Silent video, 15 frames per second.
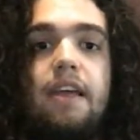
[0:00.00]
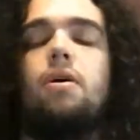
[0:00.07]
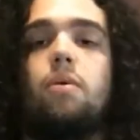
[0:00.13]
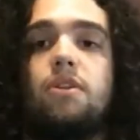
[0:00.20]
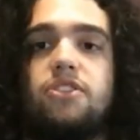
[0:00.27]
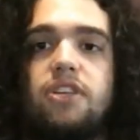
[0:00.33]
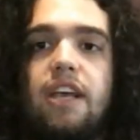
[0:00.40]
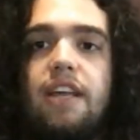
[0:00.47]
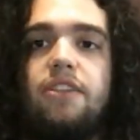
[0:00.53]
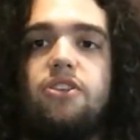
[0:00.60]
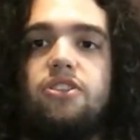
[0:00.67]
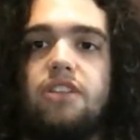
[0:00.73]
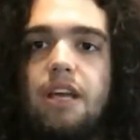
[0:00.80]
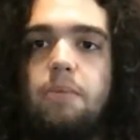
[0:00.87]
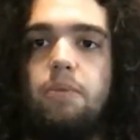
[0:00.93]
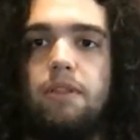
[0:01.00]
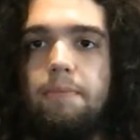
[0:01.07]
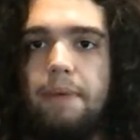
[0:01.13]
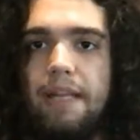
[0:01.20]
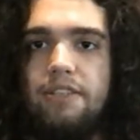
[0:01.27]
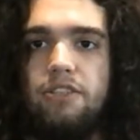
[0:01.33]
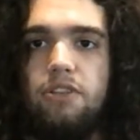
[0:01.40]
Once again, the same with
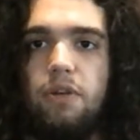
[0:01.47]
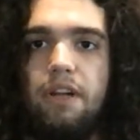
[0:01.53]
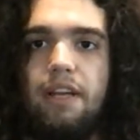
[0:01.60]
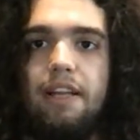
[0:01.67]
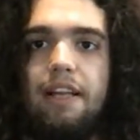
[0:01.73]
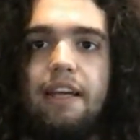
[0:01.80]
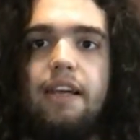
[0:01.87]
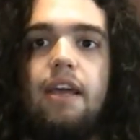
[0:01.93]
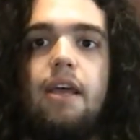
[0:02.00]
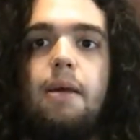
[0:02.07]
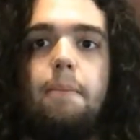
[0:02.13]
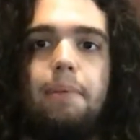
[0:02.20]
the pentatonic lick.